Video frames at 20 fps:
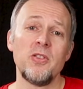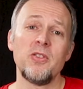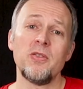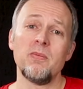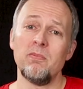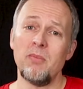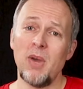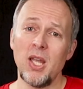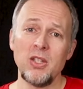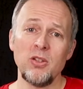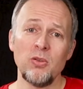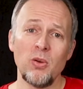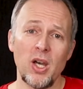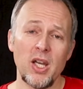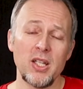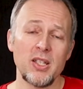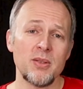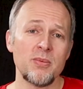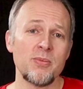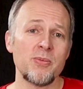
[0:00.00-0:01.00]
with menu
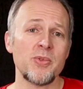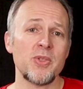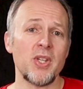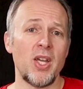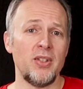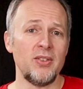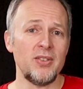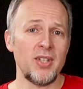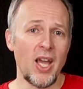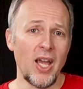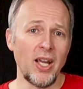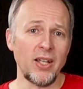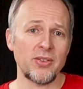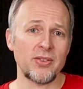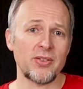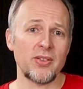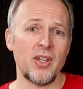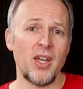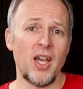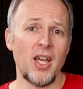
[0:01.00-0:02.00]
items and
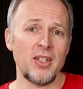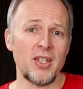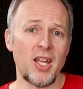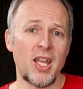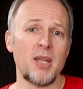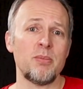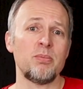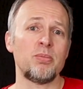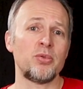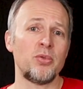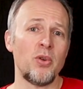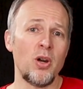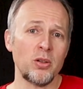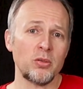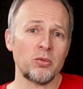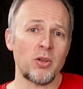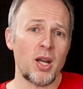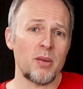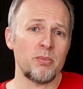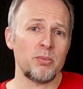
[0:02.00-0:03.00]
text and a
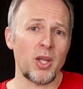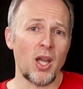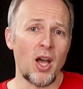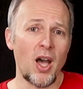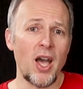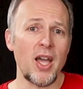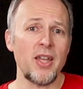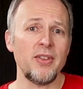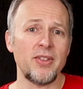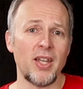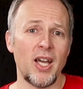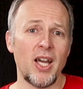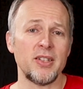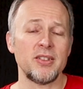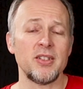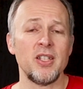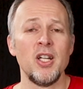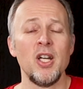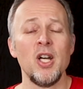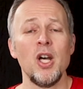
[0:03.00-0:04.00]
program behind
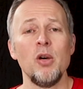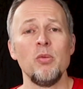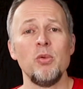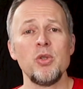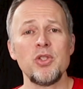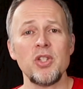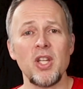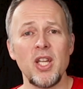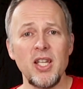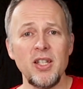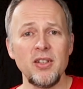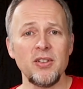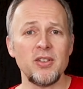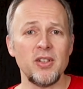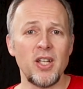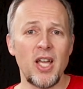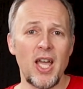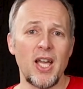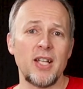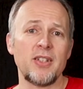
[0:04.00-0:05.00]
that which
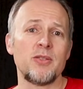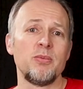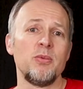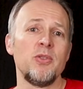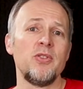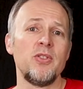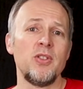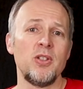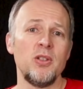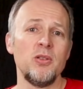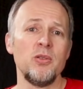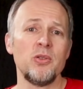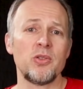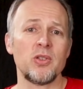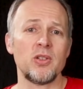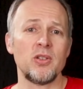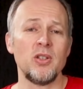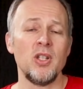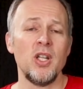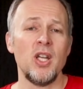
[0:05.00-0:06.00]
interacts with the
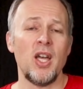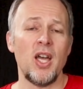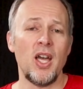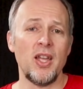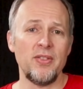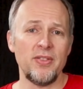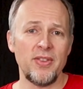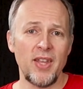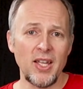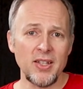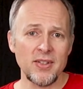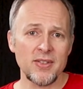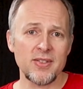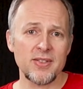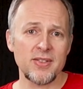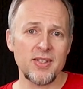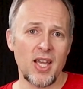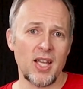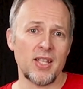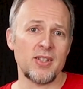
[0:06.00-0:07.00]
user and then
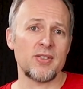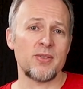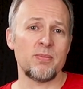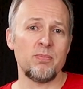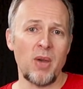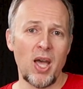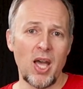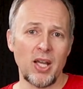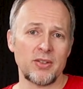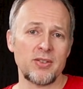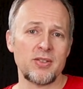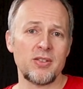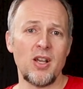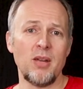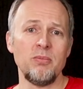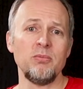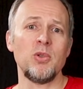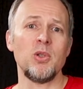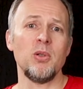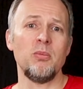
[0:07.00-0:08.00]
sends back
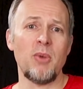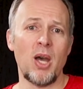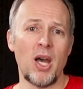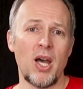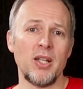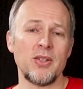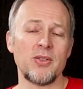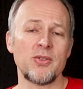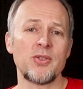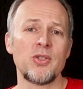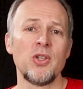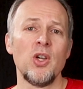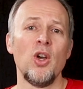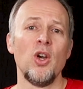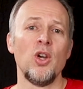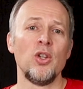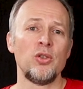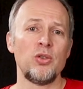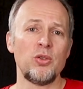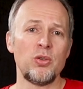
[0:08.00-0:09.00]
some commands
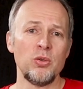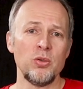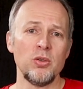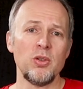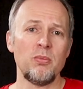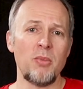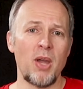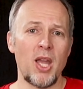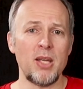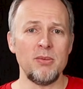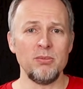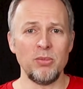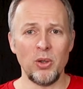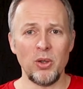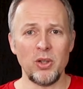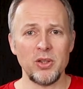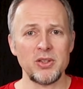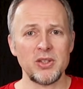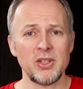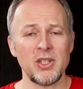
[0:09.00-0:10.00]
to the
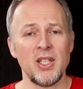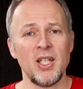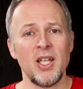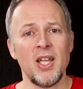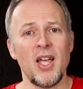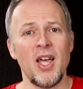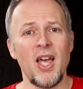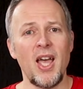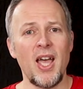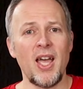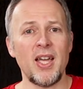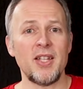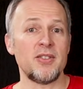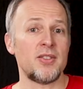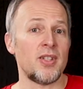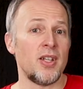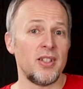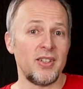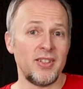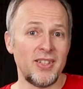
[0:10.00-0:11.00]
mainboard
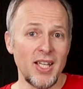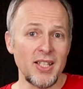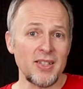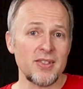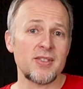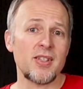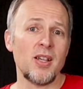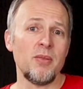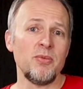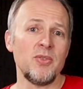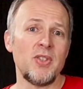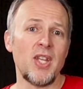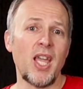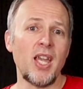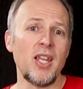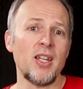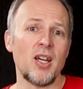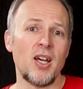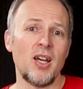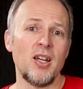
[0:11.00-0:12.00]
and gets some
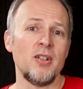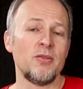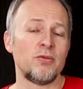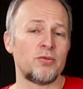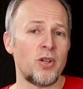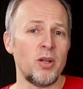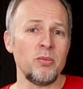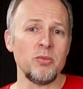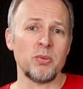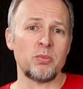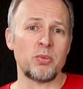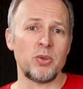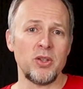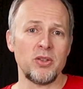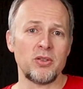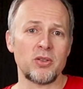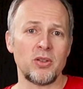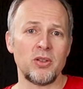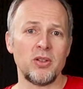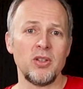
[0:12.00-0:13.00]
data from the
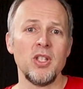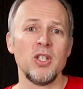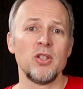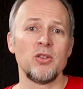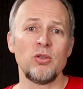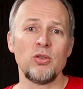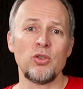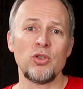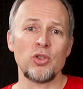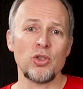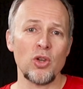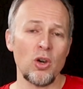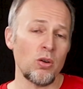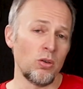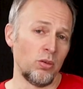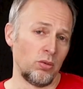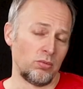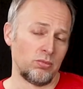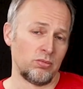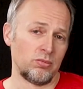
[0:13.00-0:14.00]
printer to
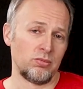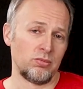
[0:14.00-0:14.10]
show.